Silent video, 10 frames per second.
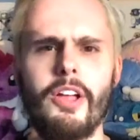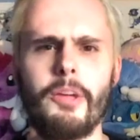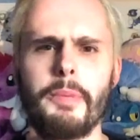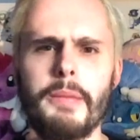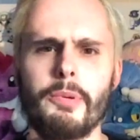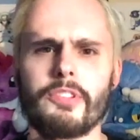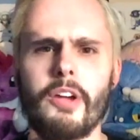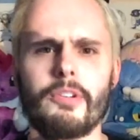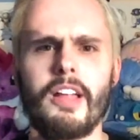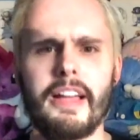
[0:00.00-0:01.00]
a lot of people
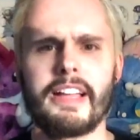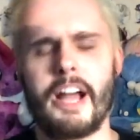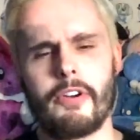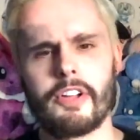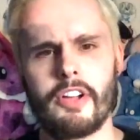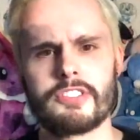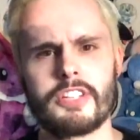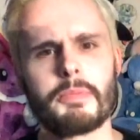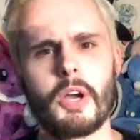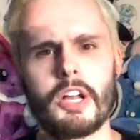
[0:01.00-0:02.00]
don't like
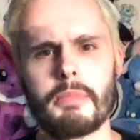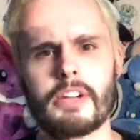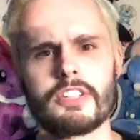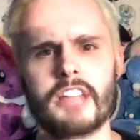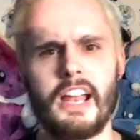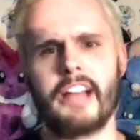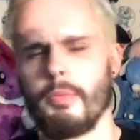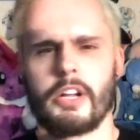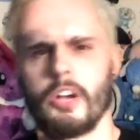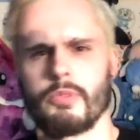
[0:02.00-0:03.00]
Carracosta purely because they're like, oh
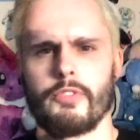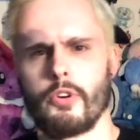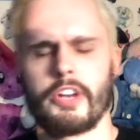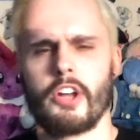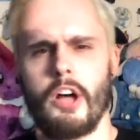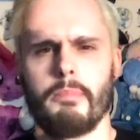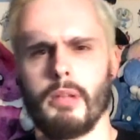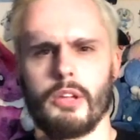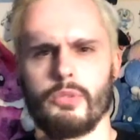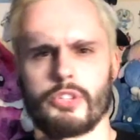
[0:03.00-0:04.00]
my god, we've already got a
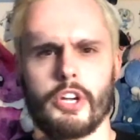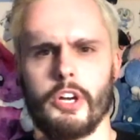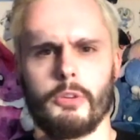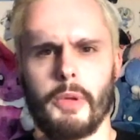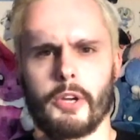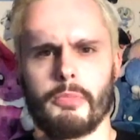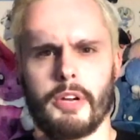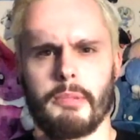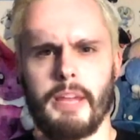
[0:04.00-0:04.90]
blue turtle Pokemon in